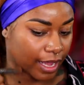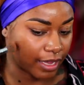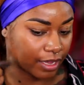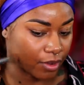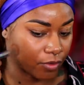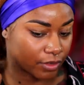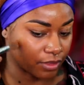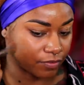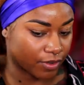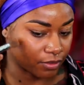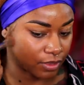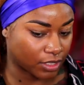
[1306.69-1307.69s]
caking on
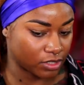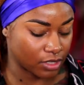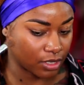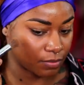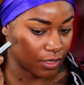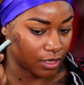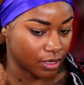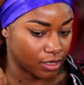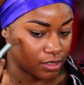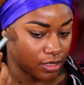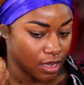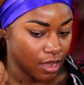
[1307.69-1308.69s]
the foundation
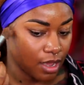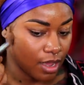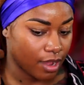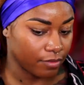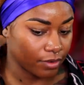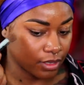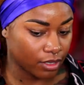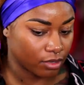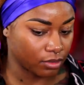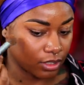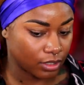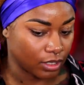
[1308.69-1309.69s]
because I
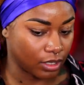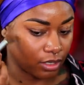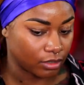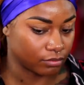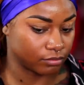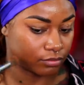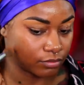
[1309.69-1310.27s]
really only need